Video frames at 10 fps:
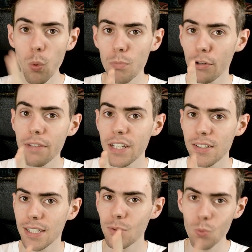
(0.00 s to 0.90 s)

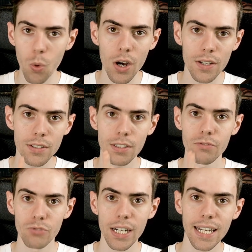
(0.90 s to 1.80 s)
previously weren't
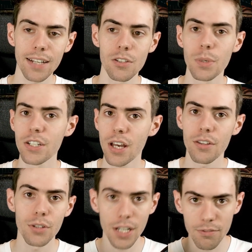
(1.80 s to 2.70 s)
right next to each
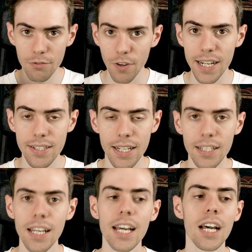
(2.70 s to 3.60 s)
other and fighting,
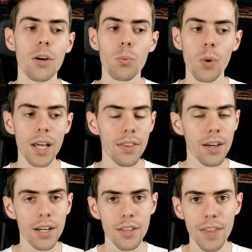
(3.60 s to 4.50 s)

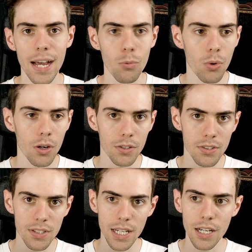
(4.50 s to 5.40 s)
whether that
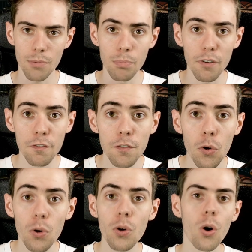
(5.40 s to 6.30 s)
was
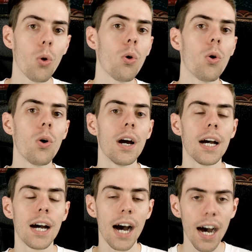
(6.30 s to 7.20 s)
before or
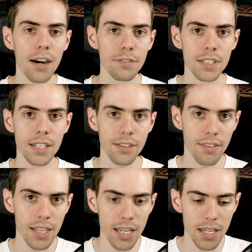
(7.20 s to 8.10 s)
after
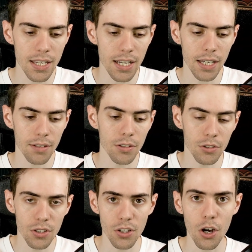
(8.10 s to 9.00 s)

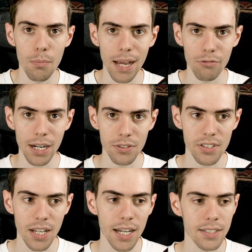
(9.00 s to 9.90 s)
the combat round
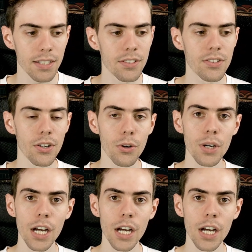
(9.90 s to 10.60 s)
started. So